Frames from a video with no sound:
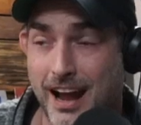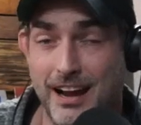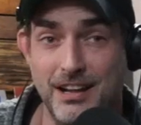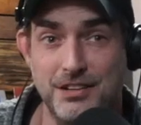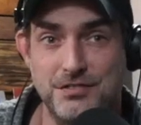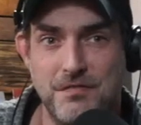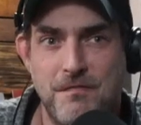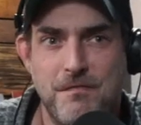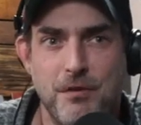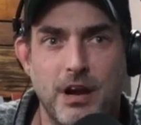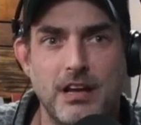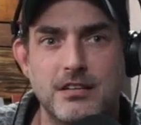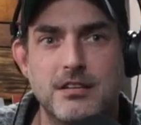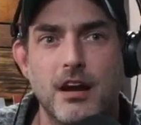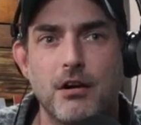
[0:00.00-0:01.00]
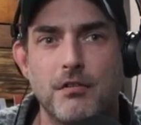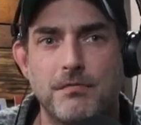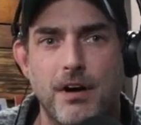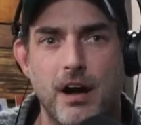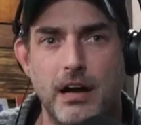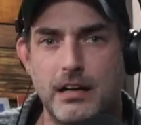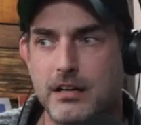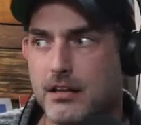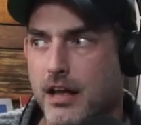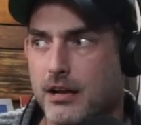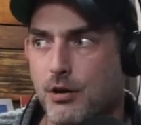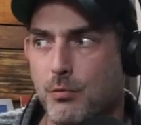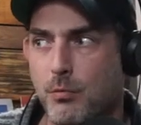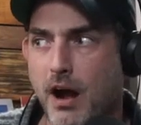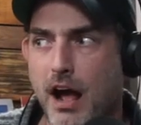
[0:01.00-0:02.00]
and it's friggin' terrifying, and
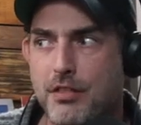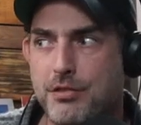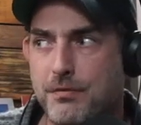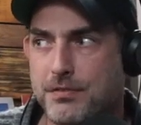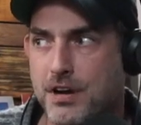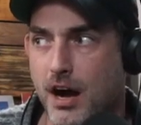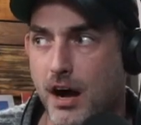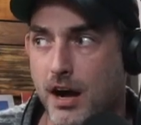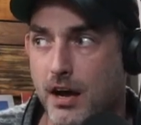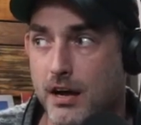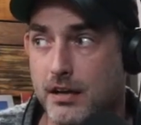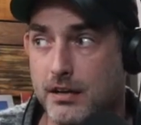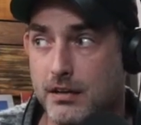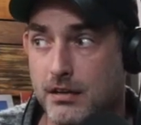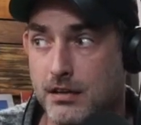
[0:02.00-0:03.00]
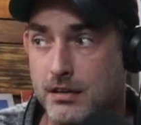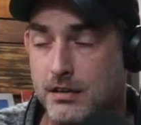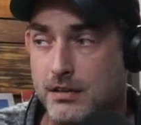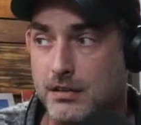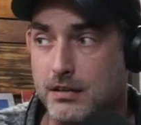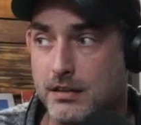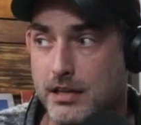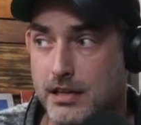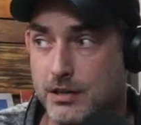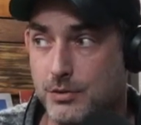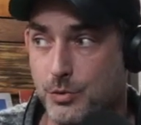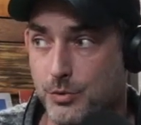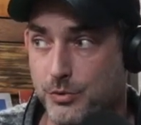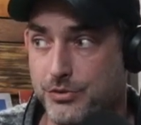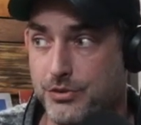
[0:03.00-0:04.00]
like a Wrath of Khan
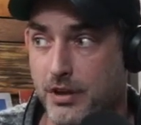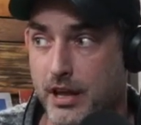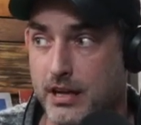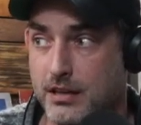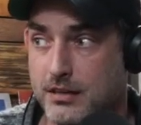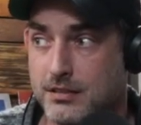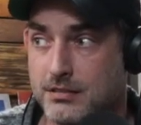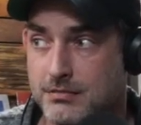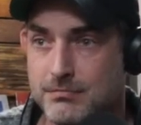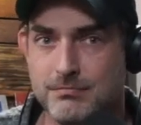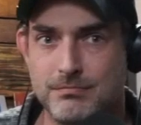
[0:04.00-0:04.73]
eels like